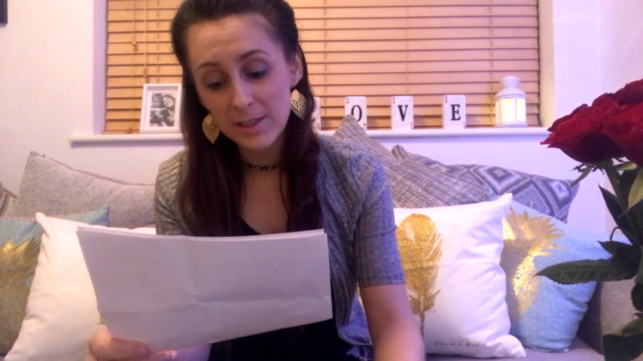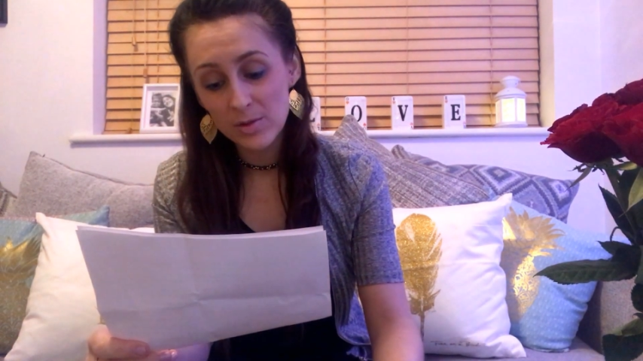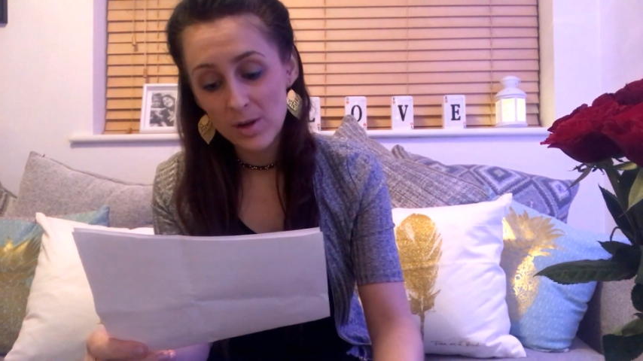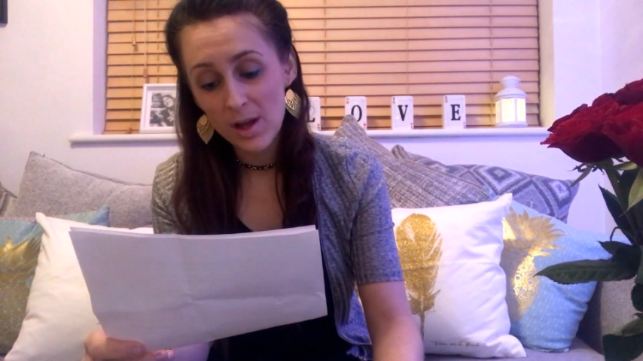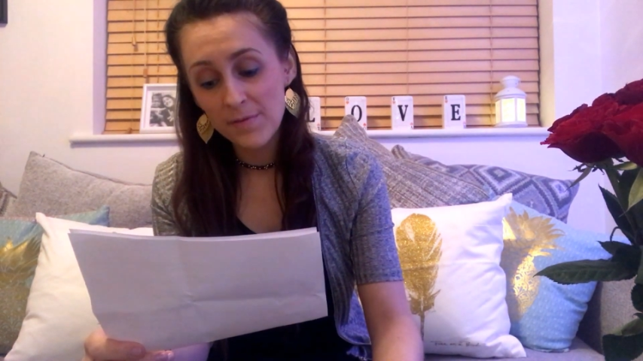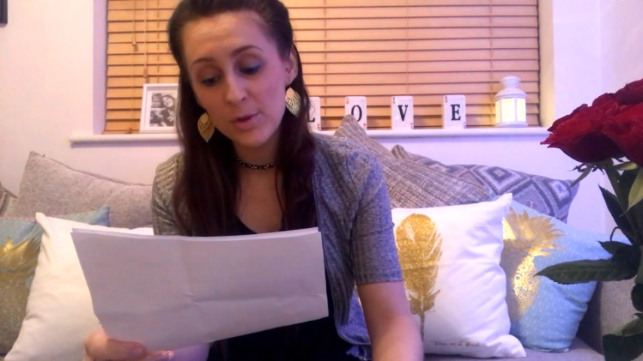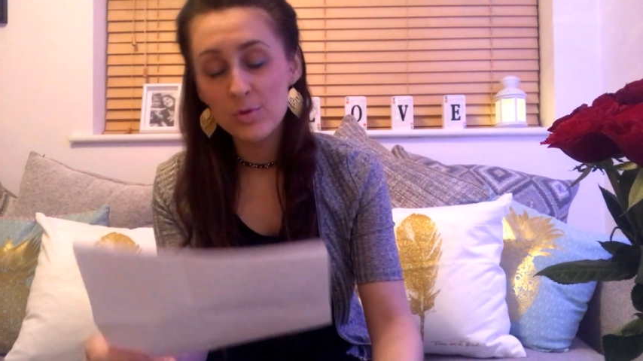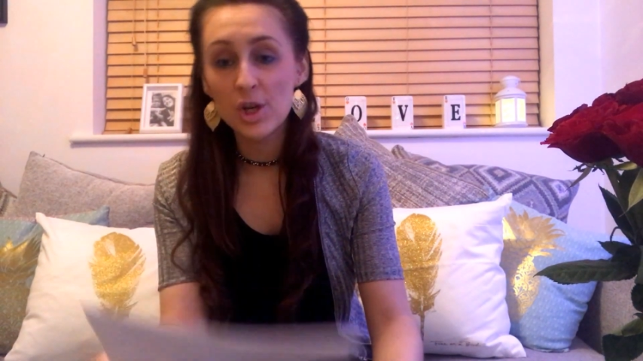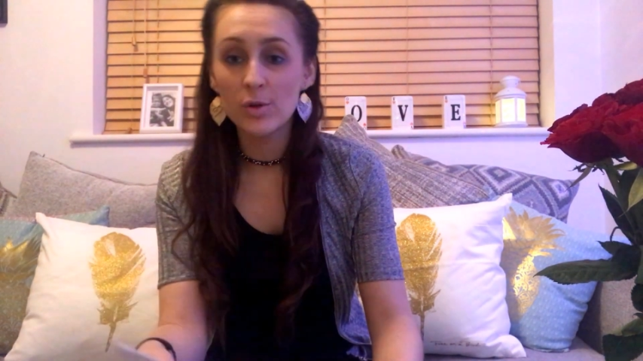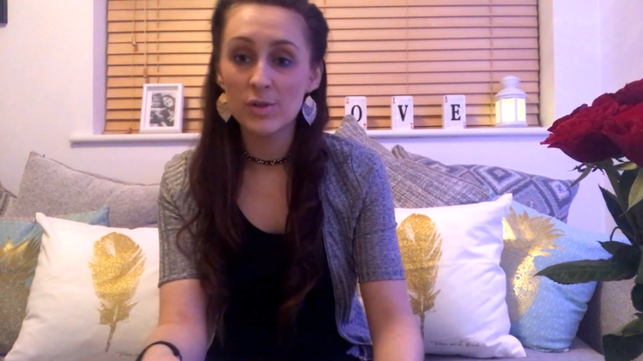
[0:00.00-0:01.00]
in your life who
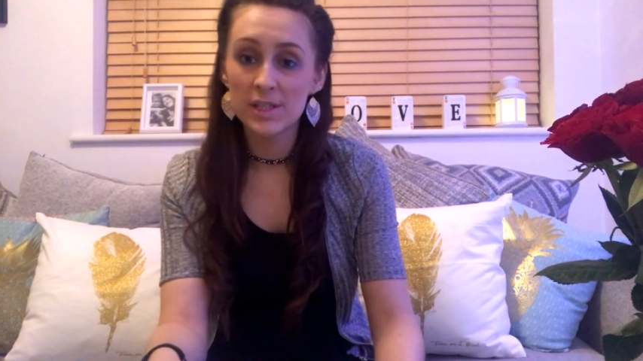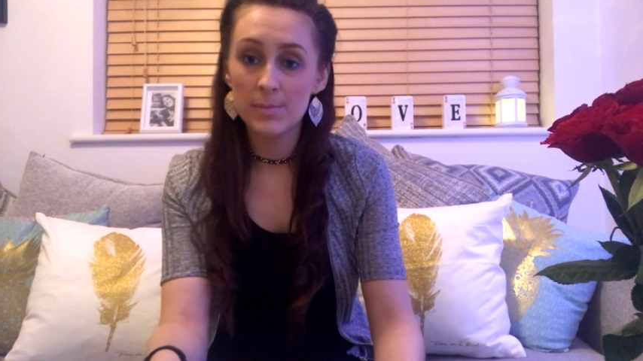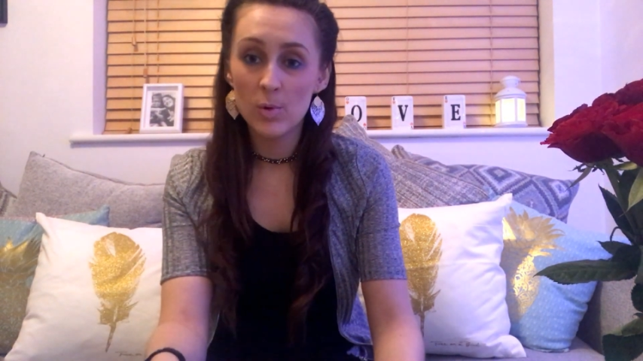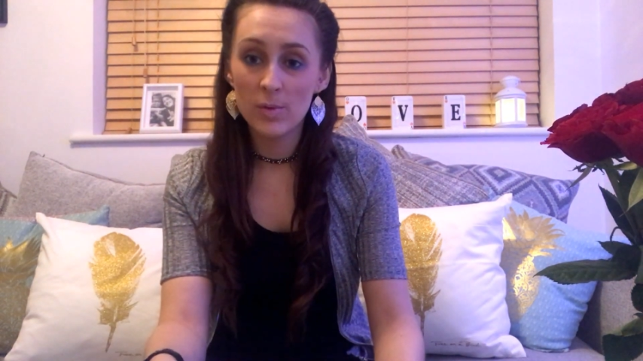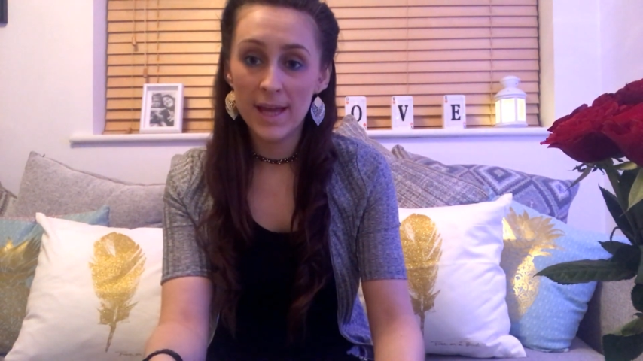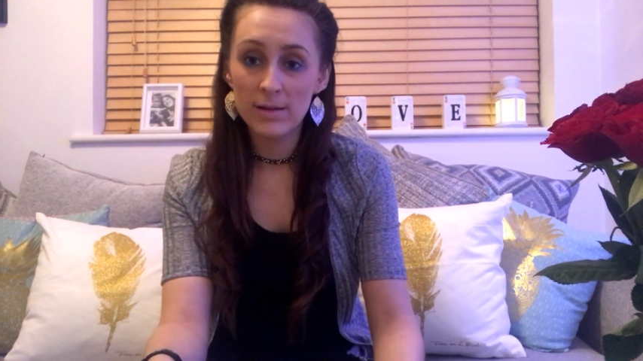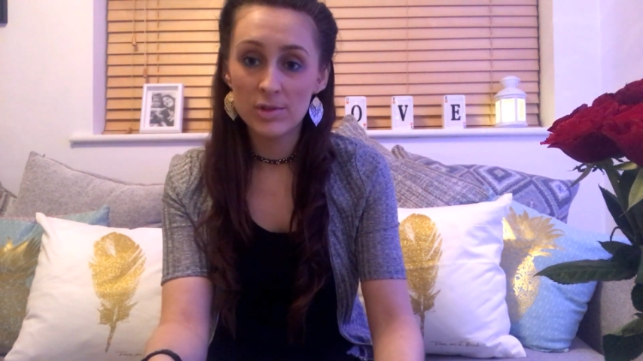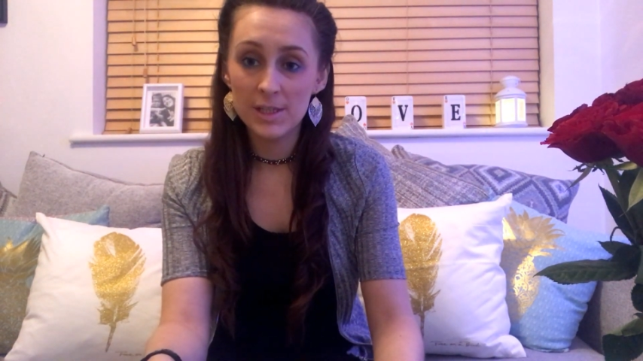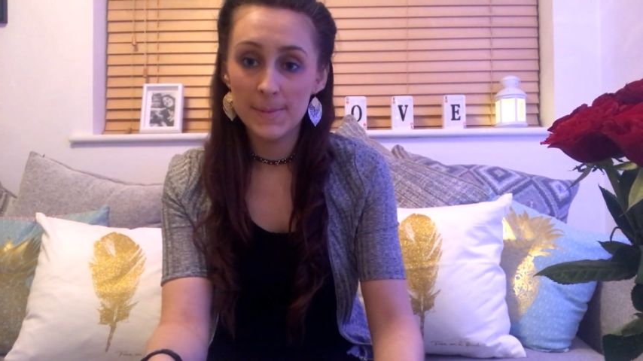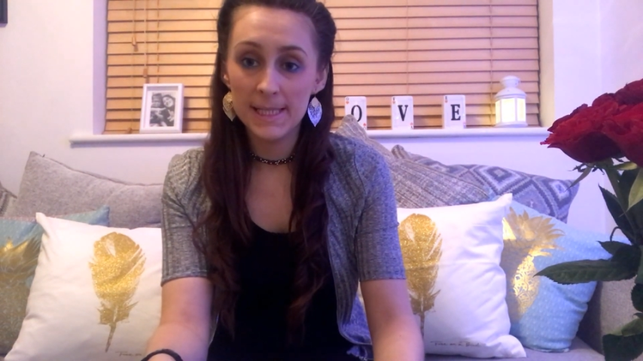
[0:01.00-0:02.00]
don't support the
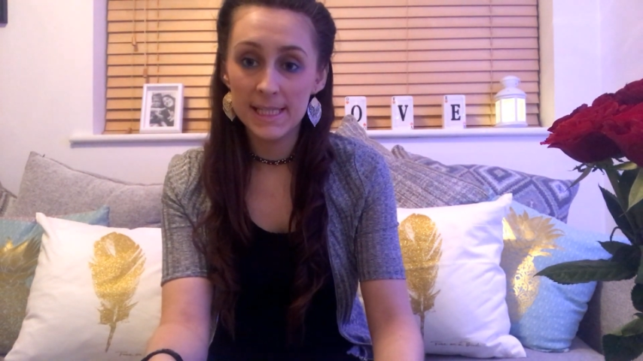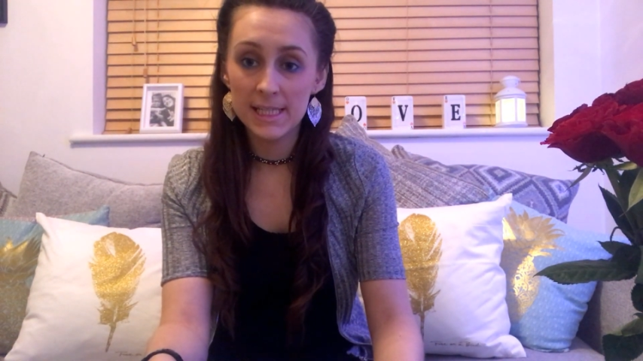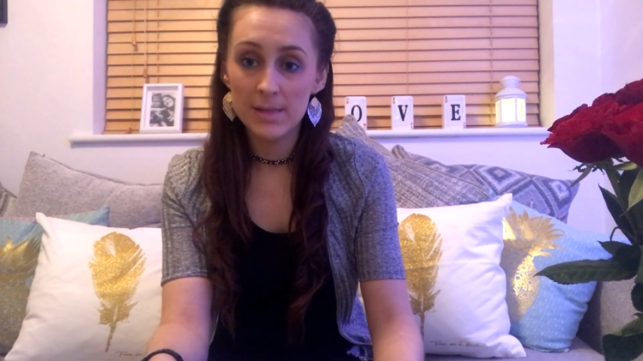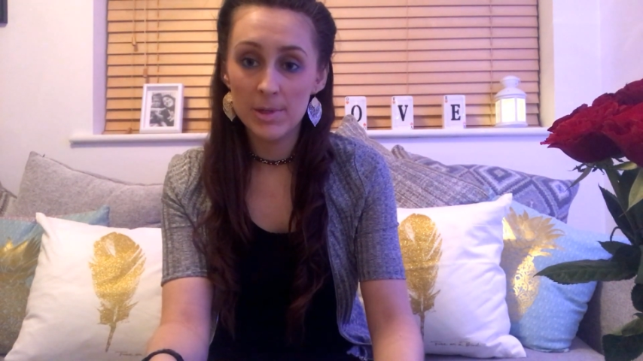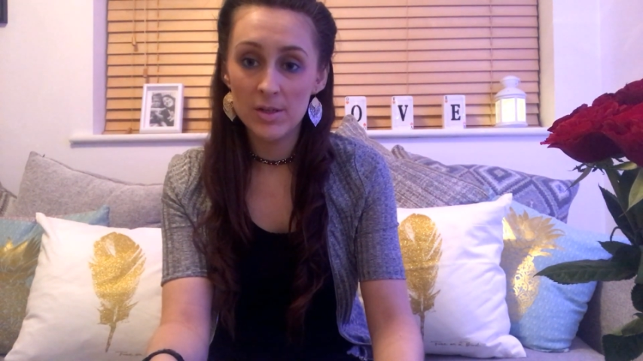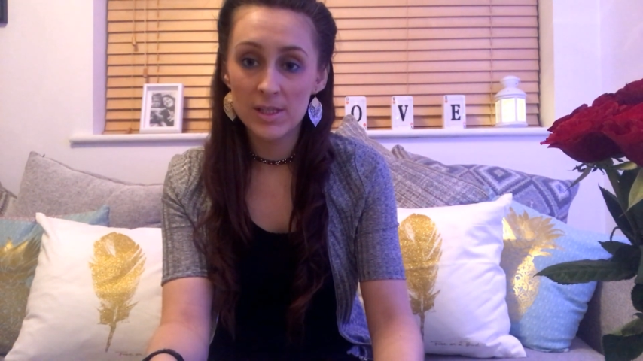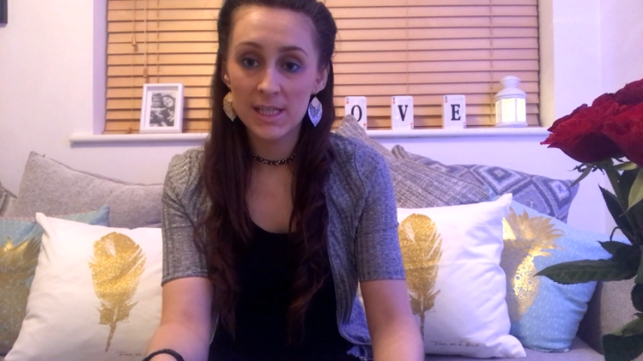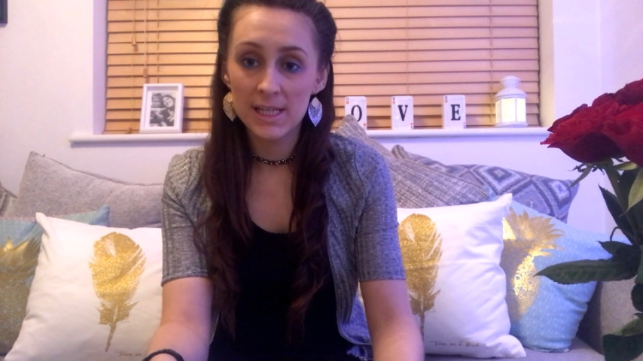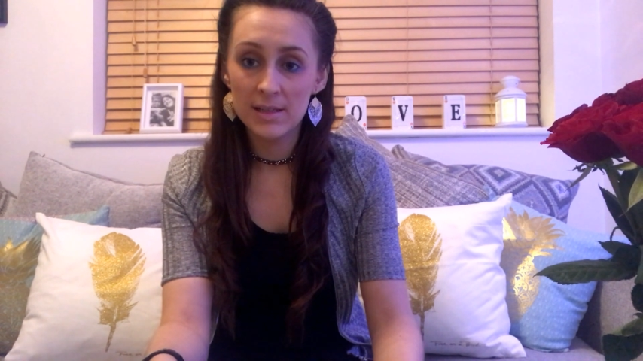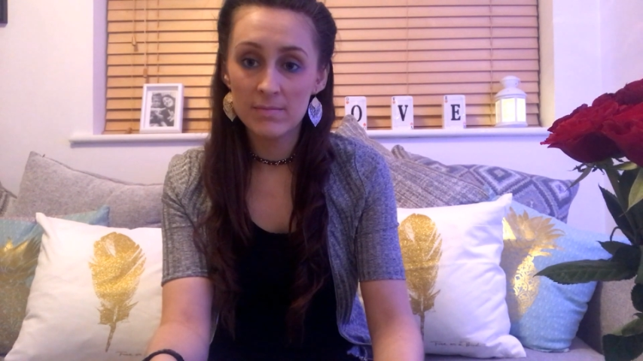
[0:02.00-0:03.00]
LGBT
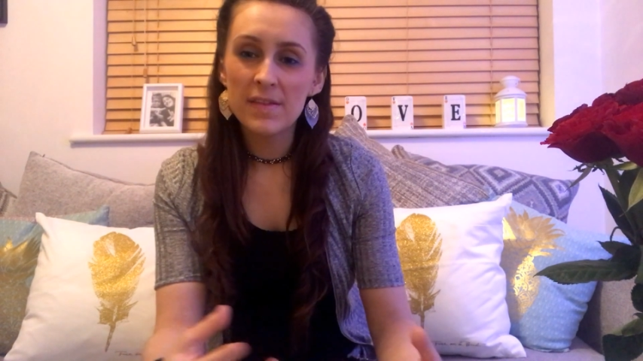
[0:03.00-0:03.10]
community.